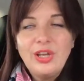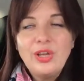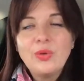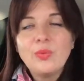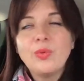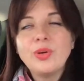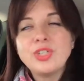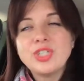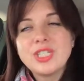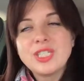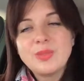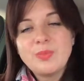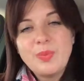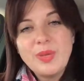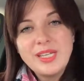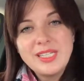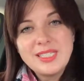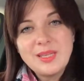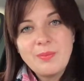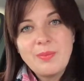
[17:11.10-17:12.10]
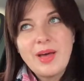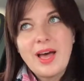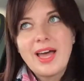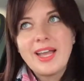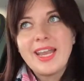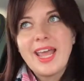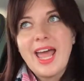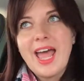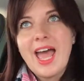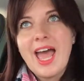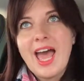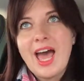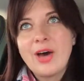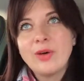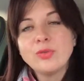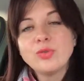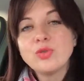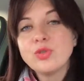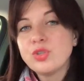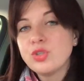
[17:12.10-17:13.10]
which speaks about how
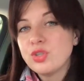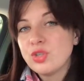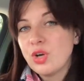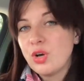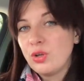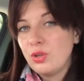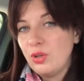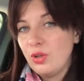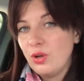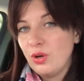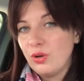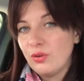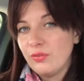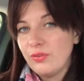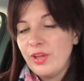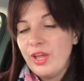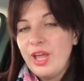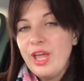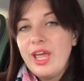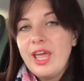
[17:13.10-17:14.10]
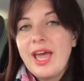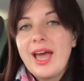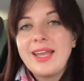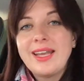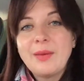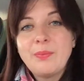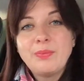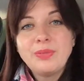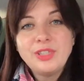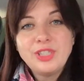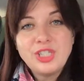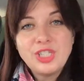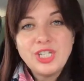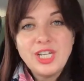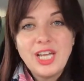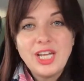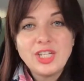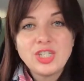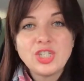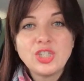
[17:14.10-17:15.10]
to show love and
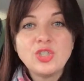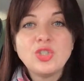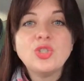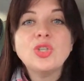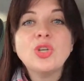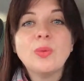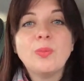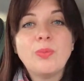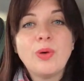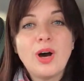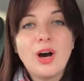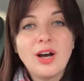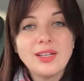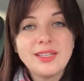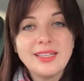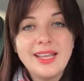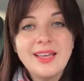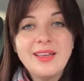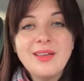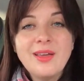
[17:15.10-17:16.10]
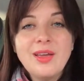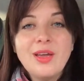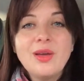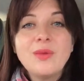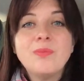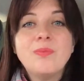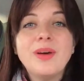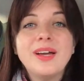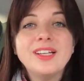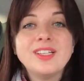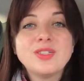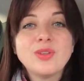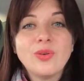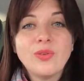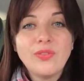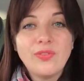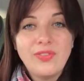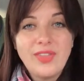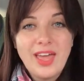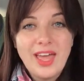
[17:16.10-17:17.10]
appreciation to your partner based
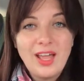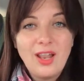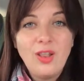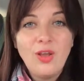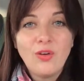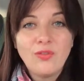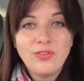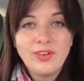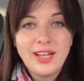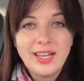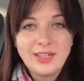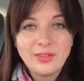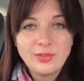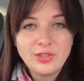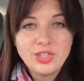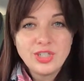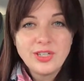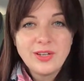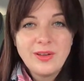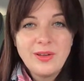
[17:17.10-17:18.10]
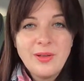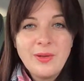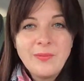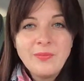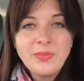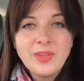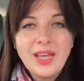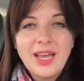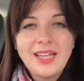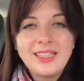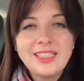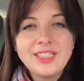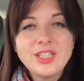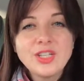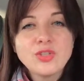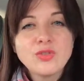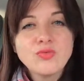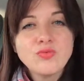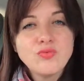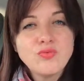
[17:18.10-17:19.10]
on their love language. And this
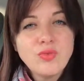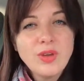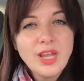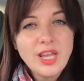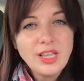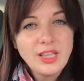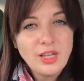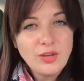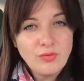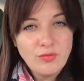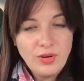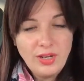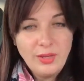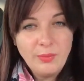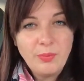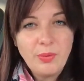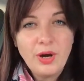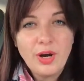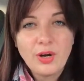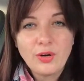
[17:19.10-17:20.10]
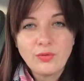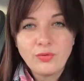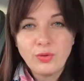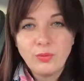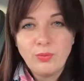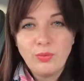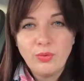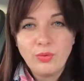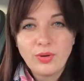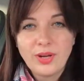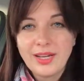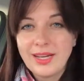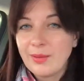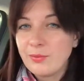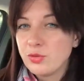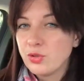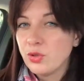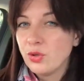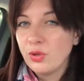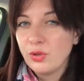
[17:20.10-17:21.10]
is really, really powerful book, and I'm
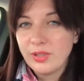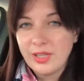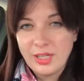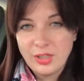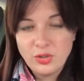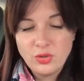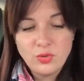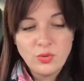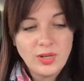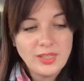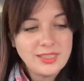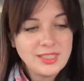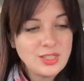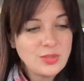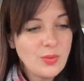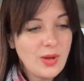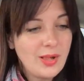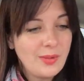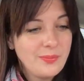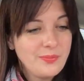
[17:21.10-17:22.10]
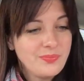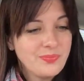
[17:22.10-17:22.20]
sure you're going to enjoy it as well.